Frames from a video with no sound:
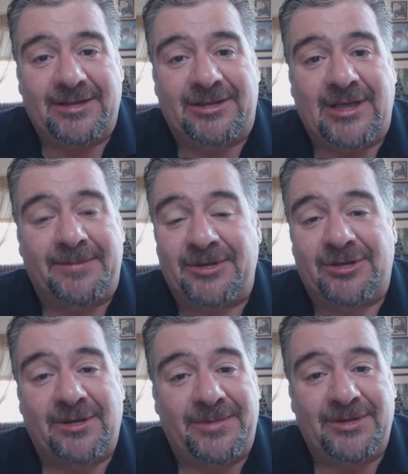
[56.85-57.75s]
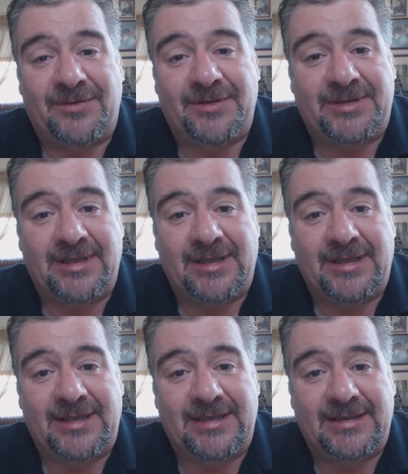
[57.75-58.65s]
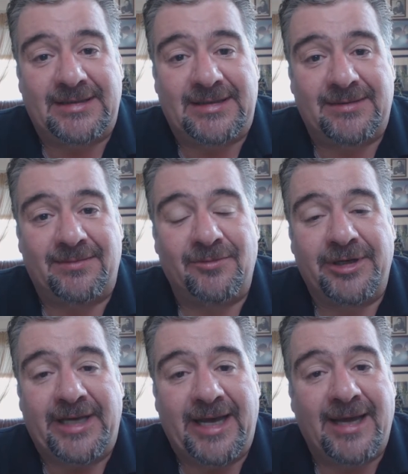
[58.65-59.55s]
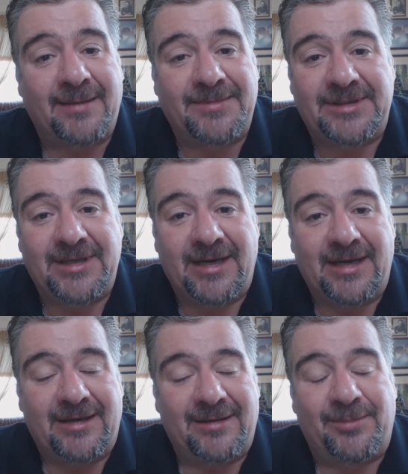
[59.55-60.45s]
substance abuse facilities and rehabs,